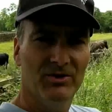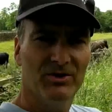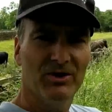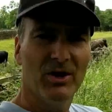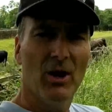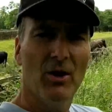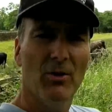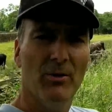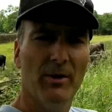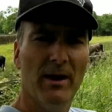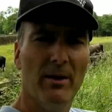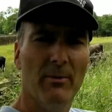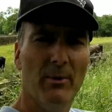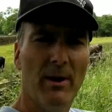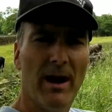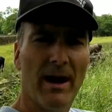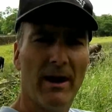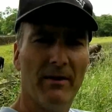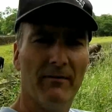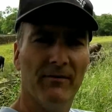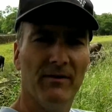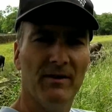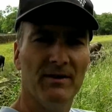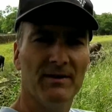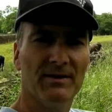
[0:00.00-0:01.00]
So here we
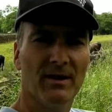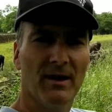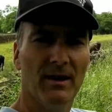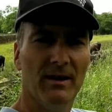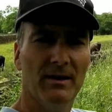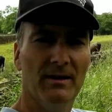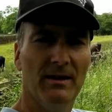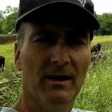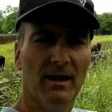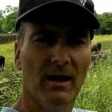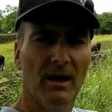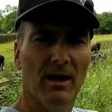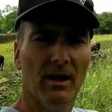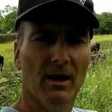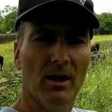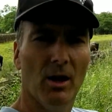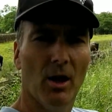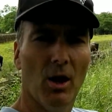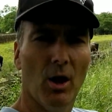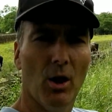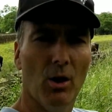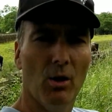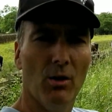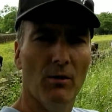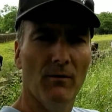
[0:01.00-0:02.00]
have this idea
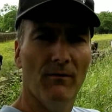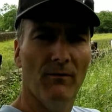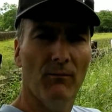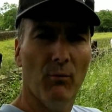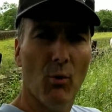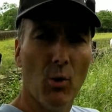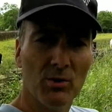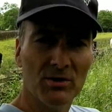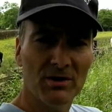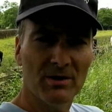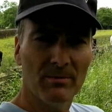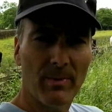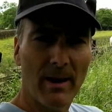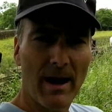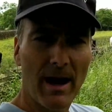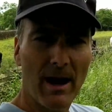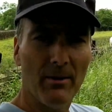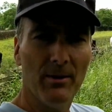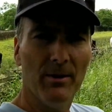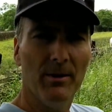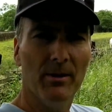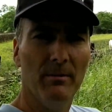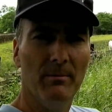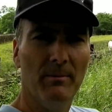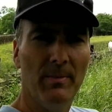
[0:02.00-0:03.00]
of water
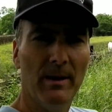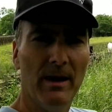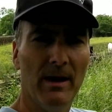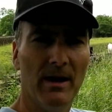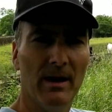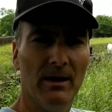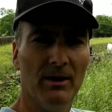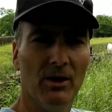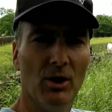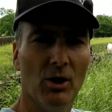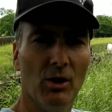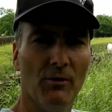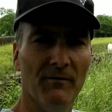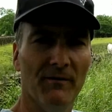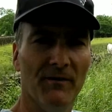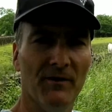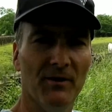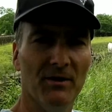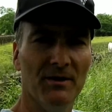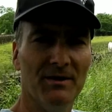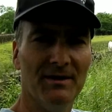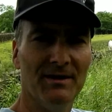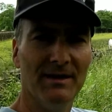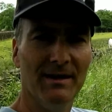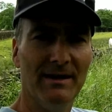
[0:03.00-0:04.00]
power being
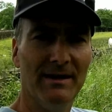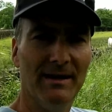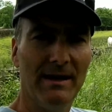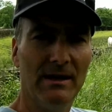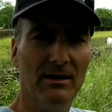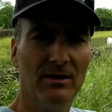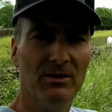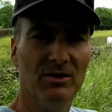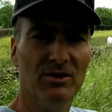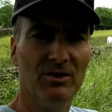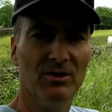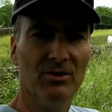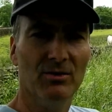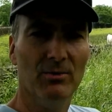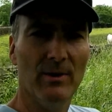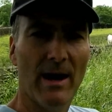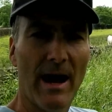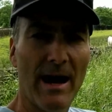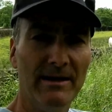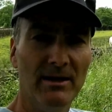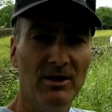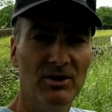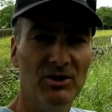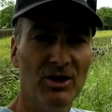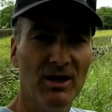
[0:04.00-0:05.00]
converted into
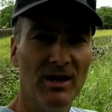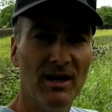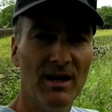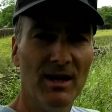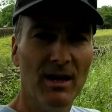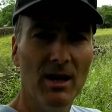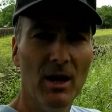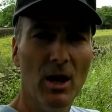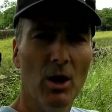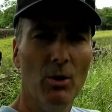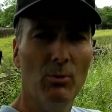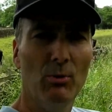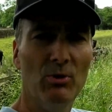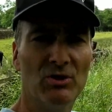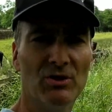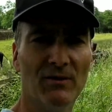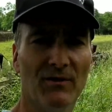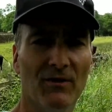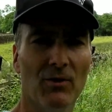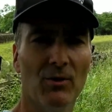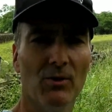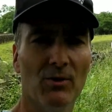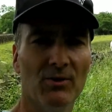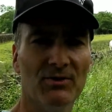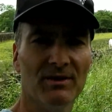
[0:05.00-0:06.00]
energy, which
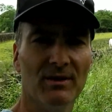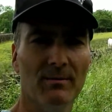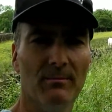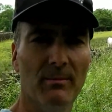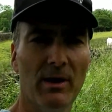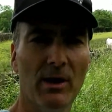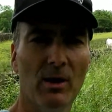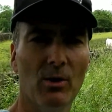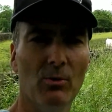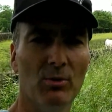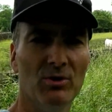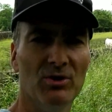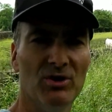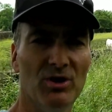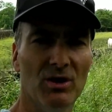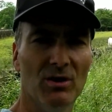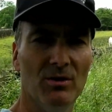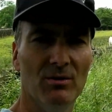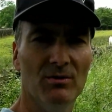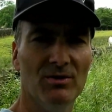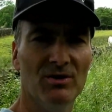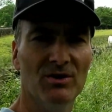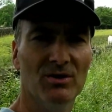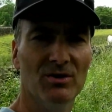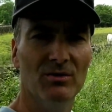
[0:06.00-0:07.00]
of course the mill would
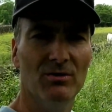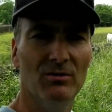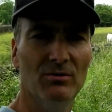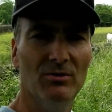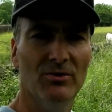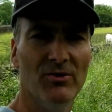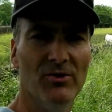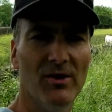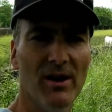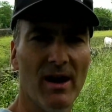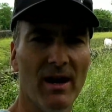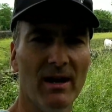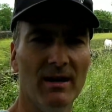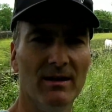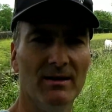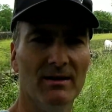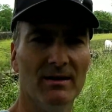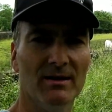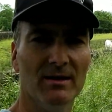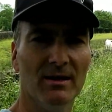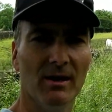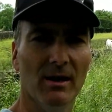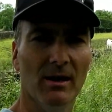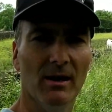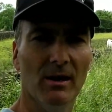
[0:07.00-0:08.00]
use to
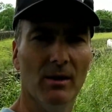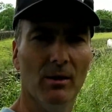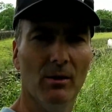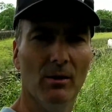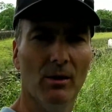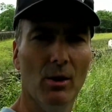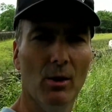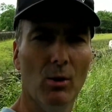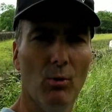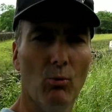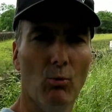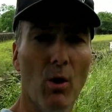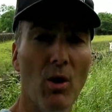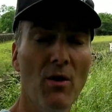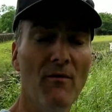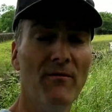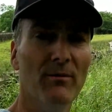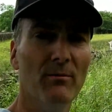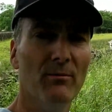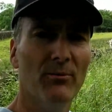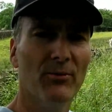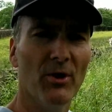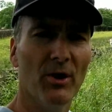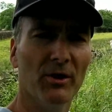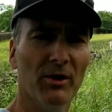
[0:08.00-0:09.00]
create
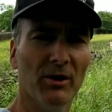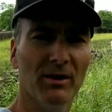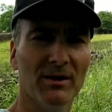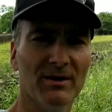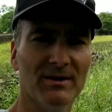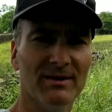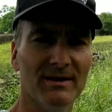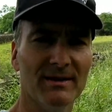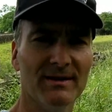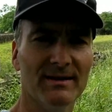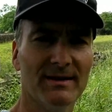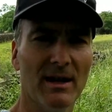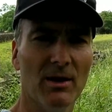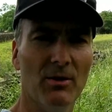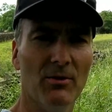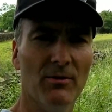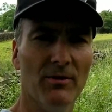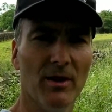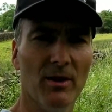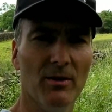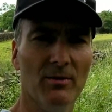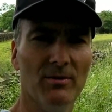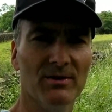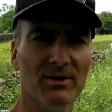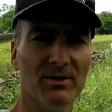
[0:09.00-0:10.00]
woven products and sell
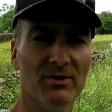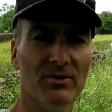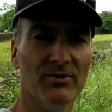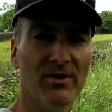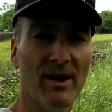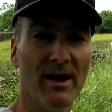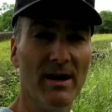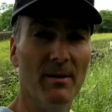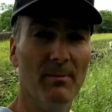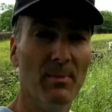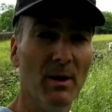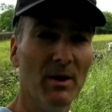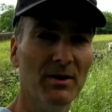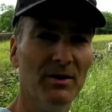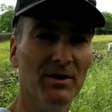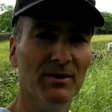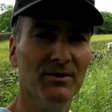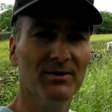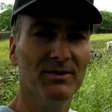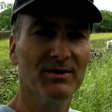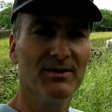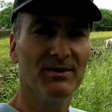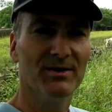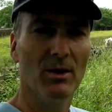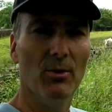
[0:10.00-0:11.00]
those and create
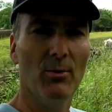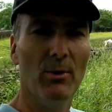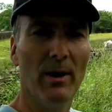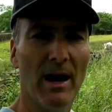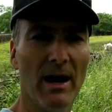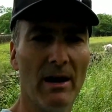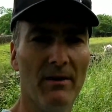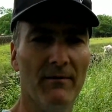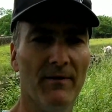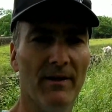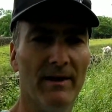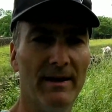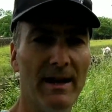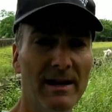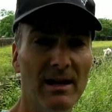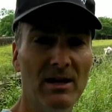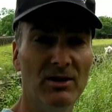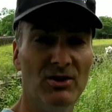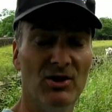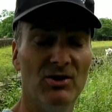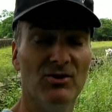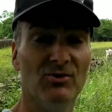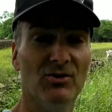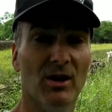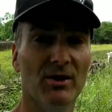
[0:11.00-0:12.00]
abundance. So we have an
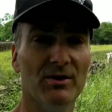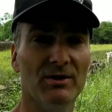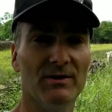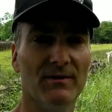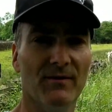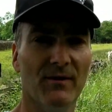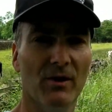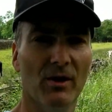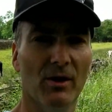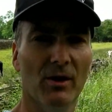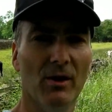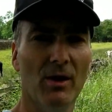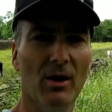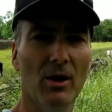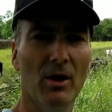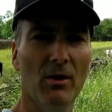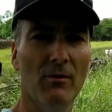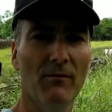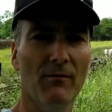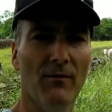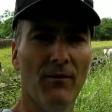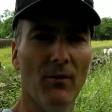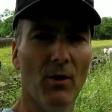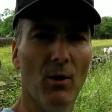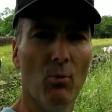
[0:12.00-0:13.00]
energy transfer
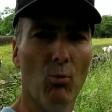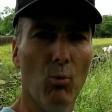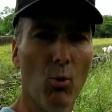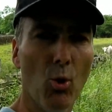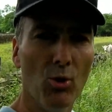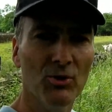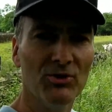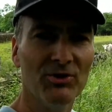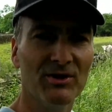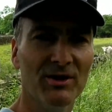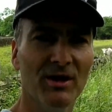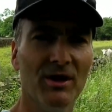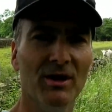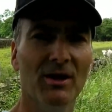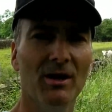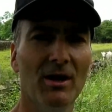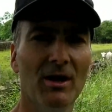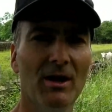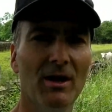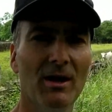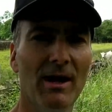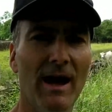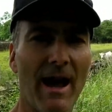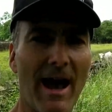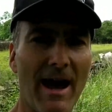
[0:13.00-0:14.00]
from water
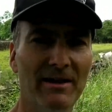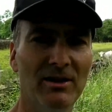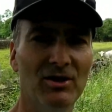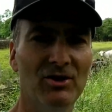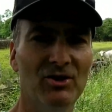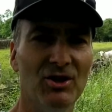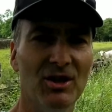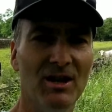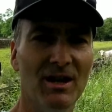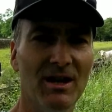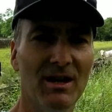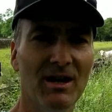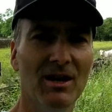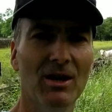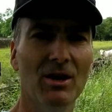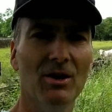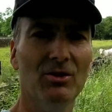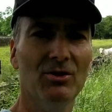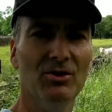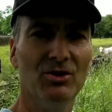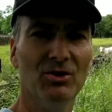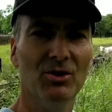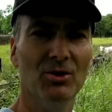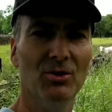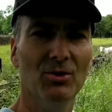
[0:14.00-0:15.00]
energy
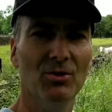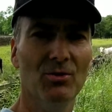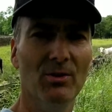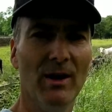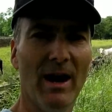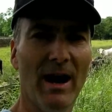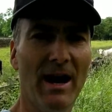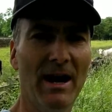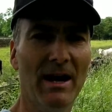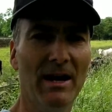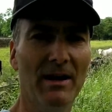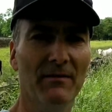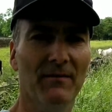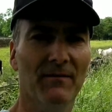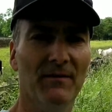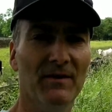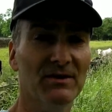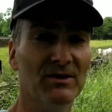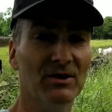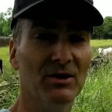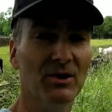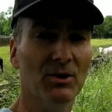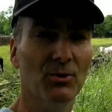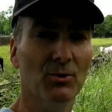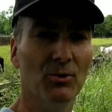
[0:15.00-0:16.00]
to a
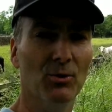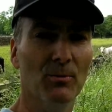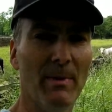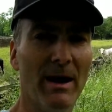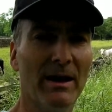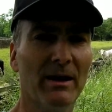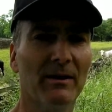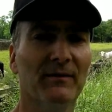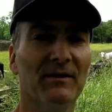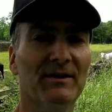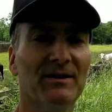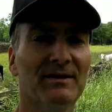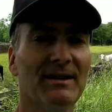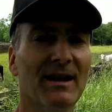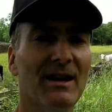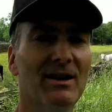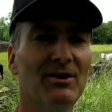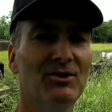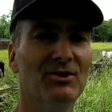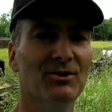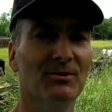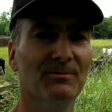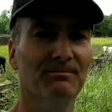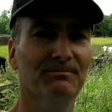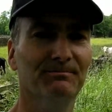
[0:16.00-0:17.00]
physical
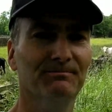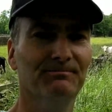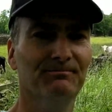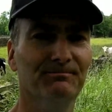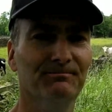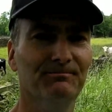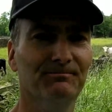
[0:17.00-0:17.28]
manifestation.